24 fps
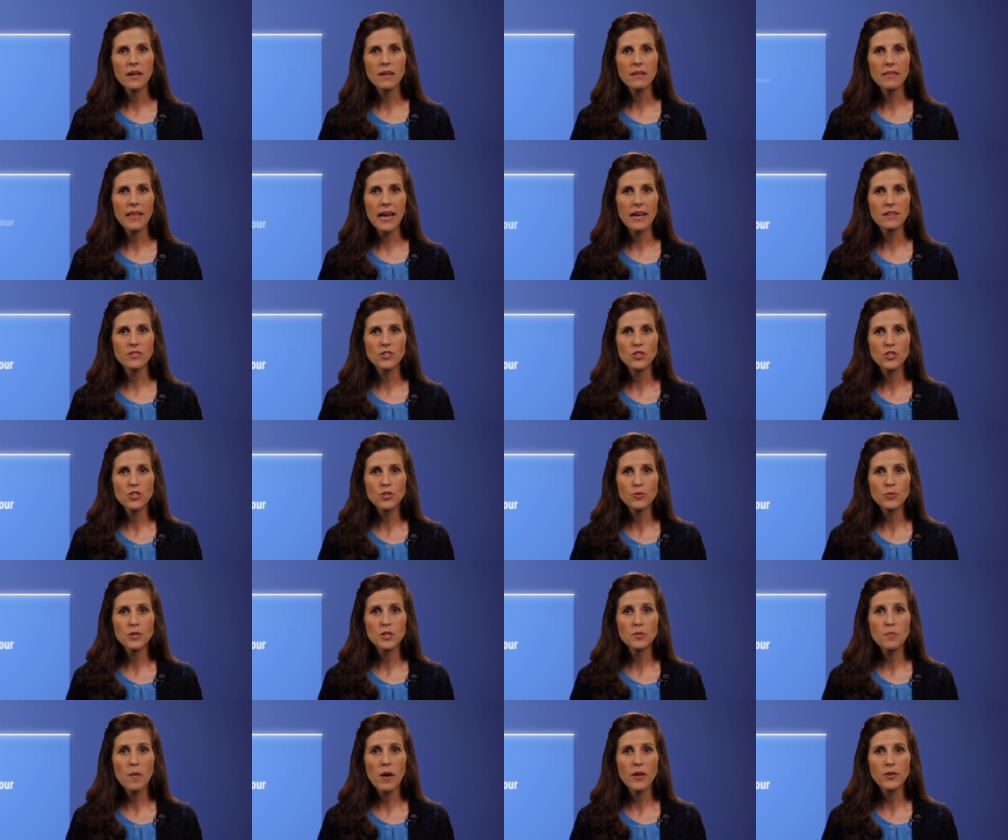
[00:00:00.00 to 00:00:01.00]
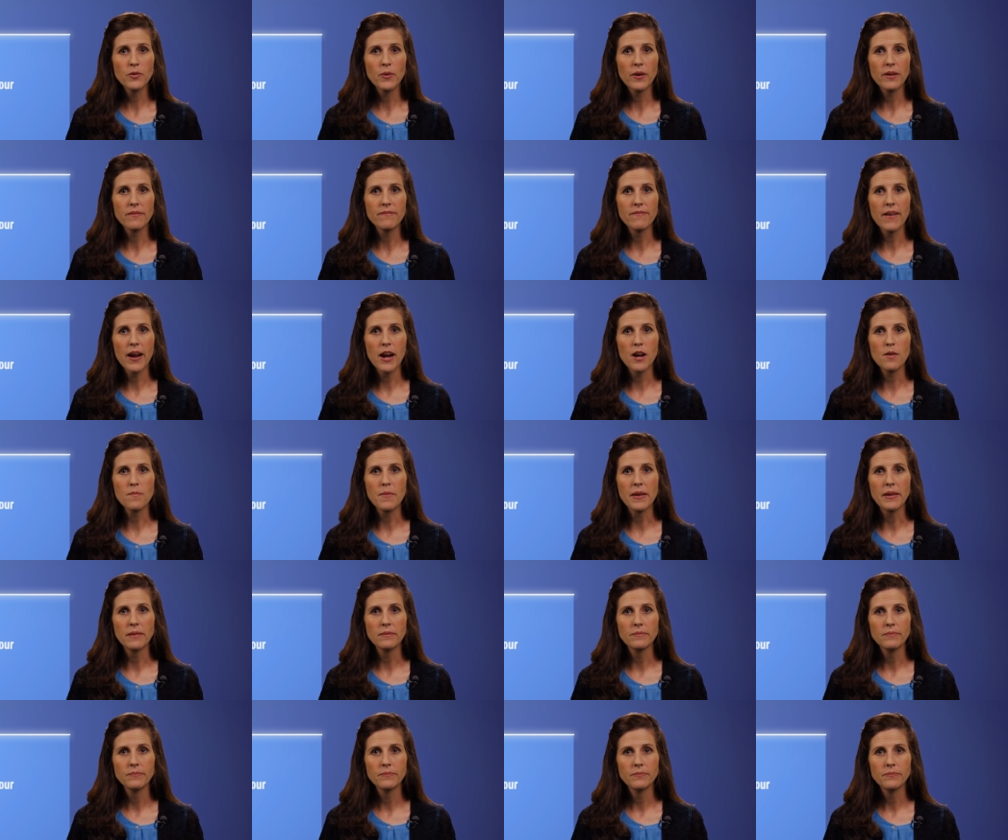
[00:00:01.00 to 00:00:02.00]
allows us to respond to our
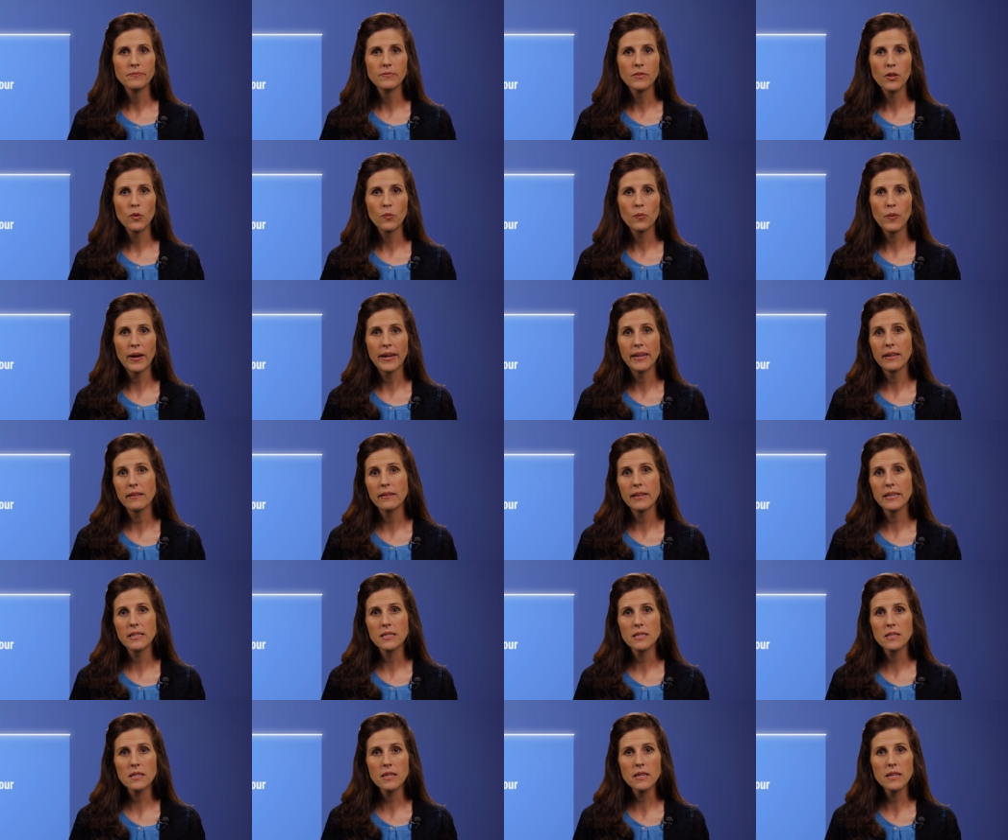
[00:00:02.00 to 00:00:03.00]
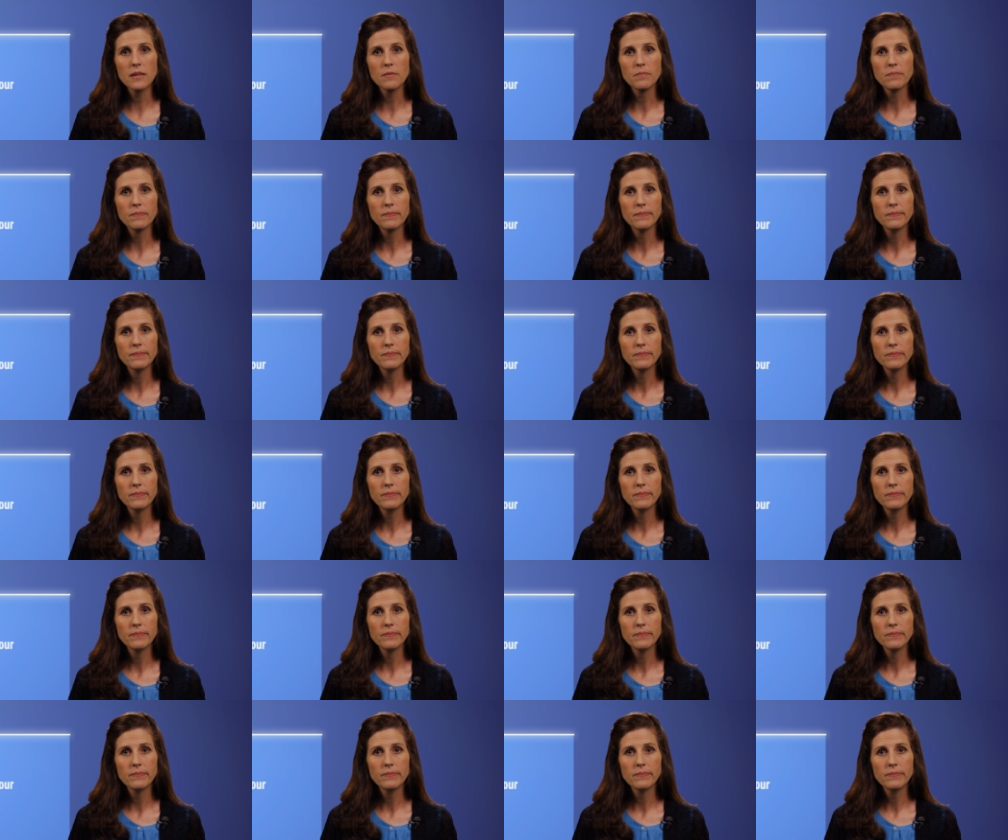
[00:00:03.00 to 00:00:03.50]
environment, regulates sleep,